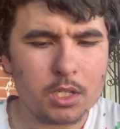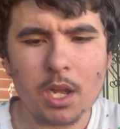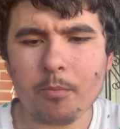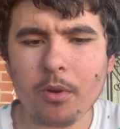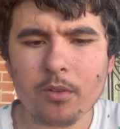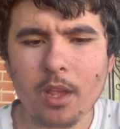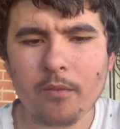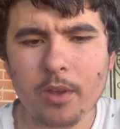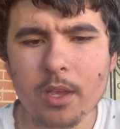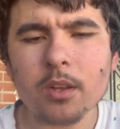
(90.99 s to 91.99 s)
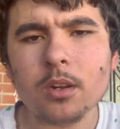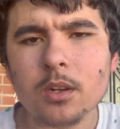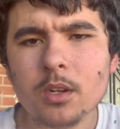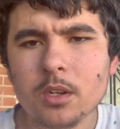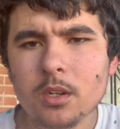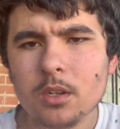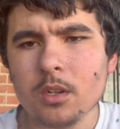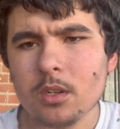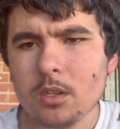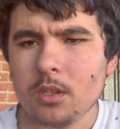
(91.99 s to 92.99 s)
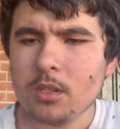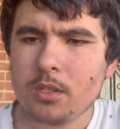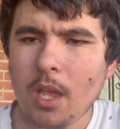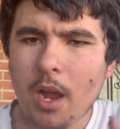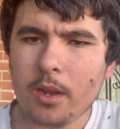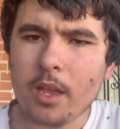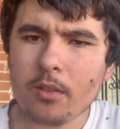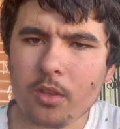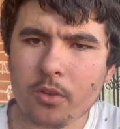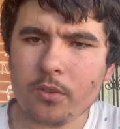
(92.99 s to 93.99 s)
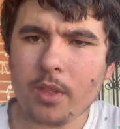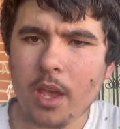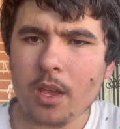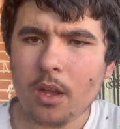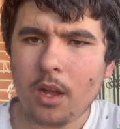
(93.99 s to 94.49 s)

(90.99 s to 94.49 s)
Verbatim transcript: I post every Saturday and Tuesday.